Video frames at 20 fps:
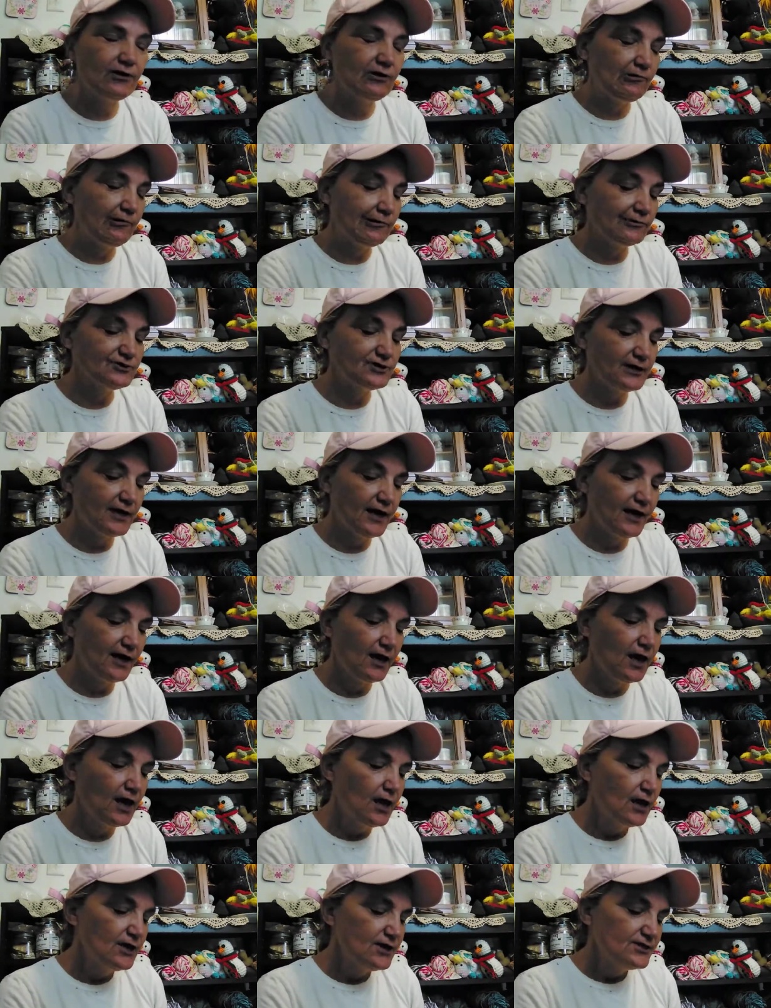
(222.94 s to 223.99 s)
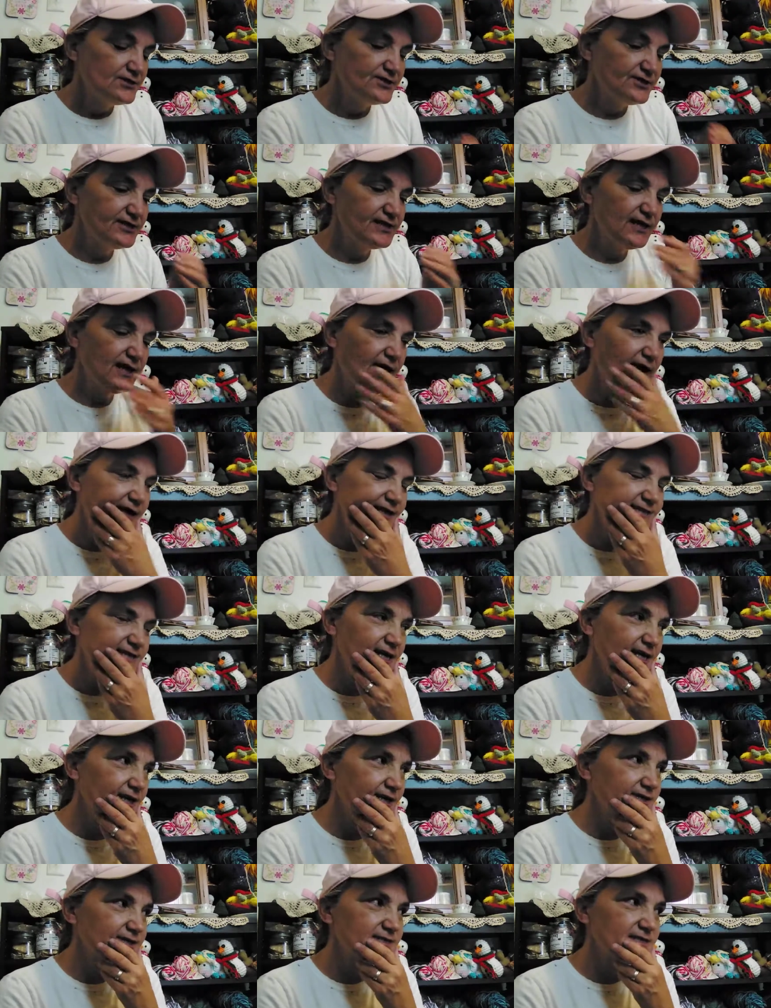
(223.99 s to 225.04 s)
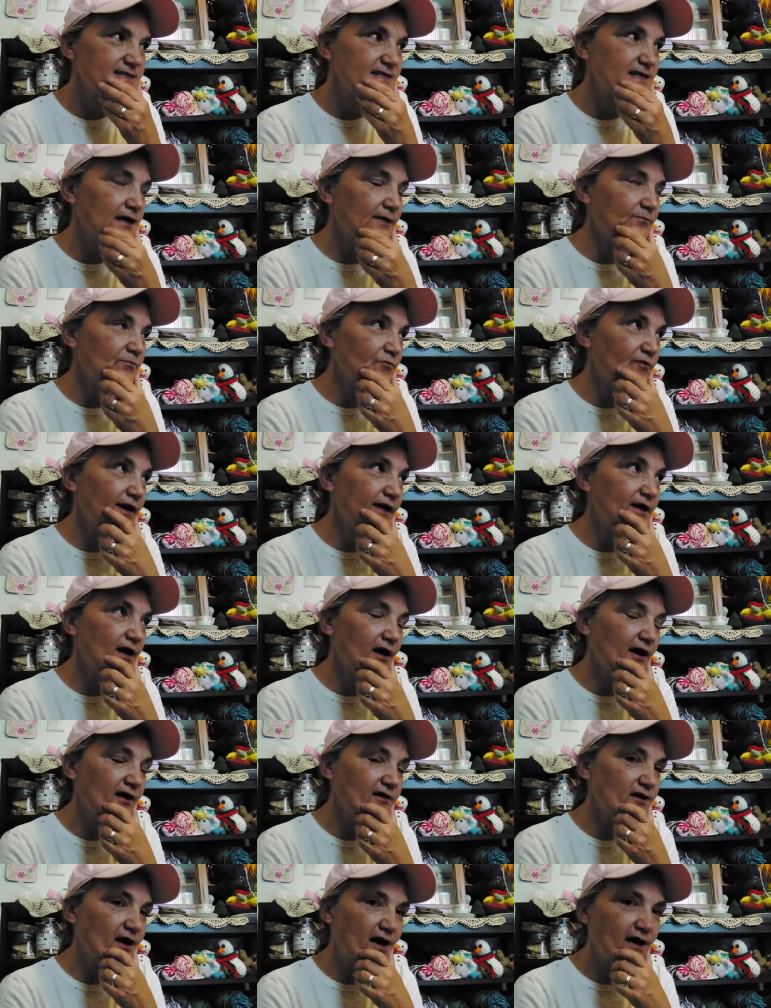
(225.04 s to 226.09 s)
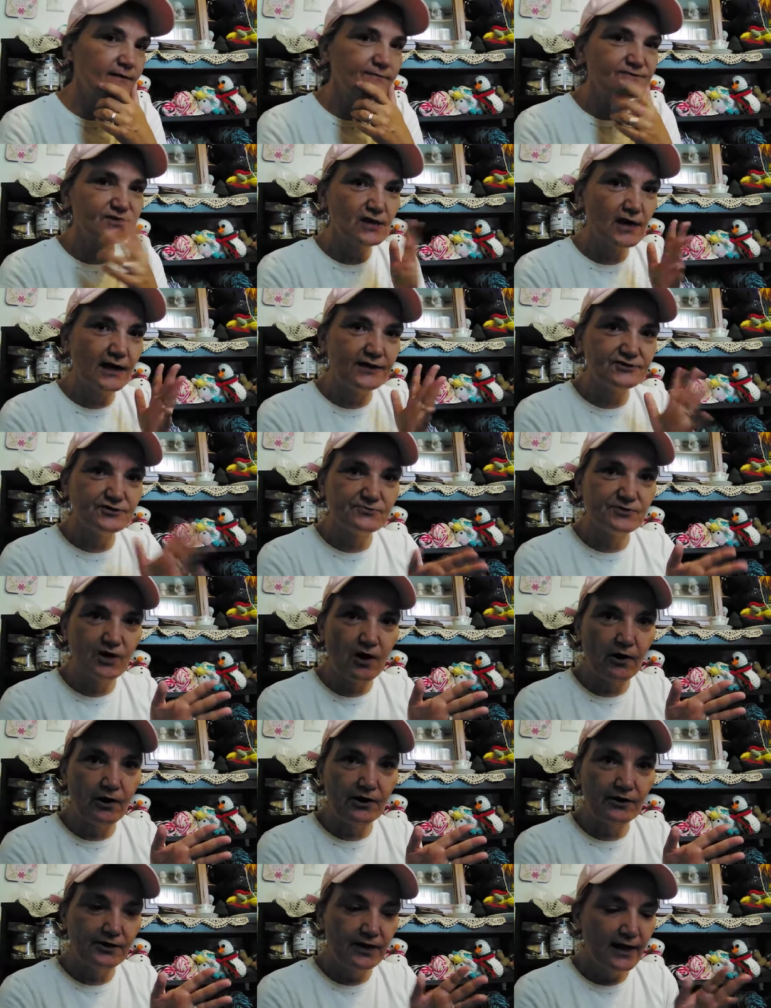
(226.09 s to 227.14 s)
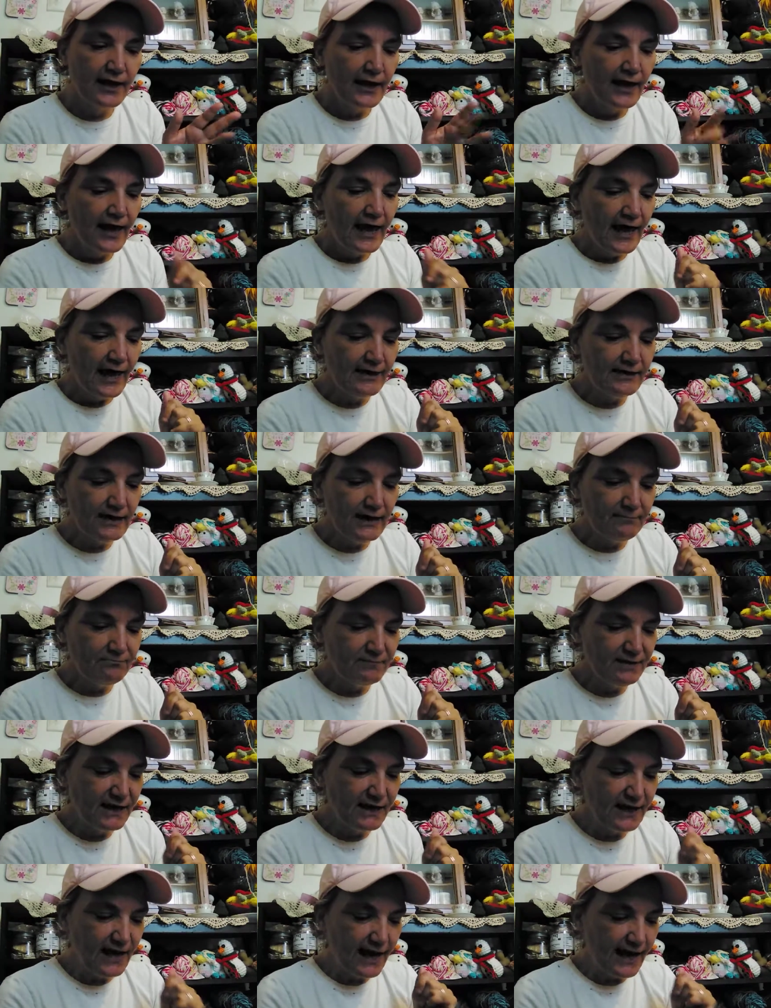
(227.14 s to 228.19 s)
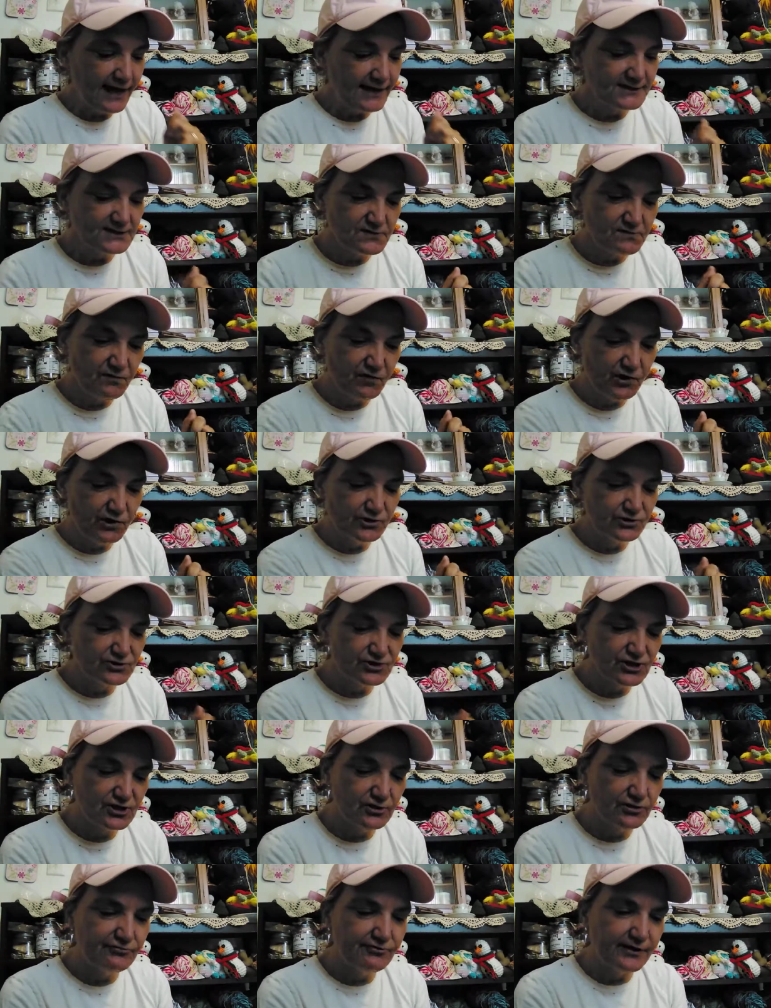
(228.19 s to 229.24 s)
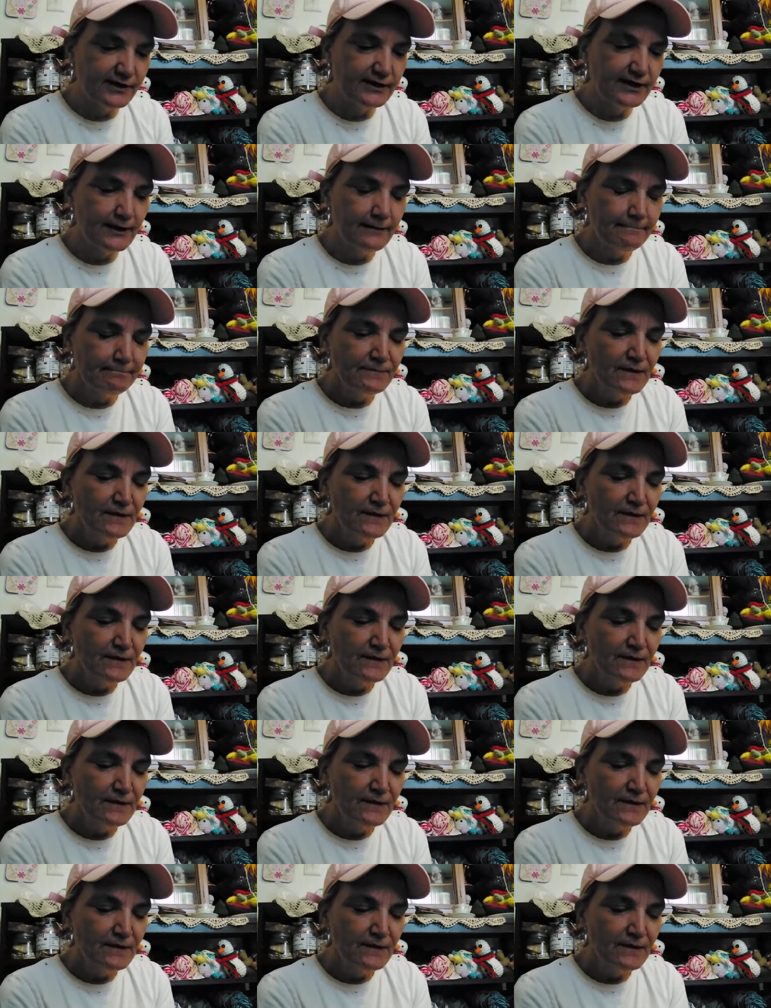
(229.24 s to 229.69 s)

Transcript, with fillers: Crochet. She had taken some Red Heart hopscotch yarn and had made hats for her children.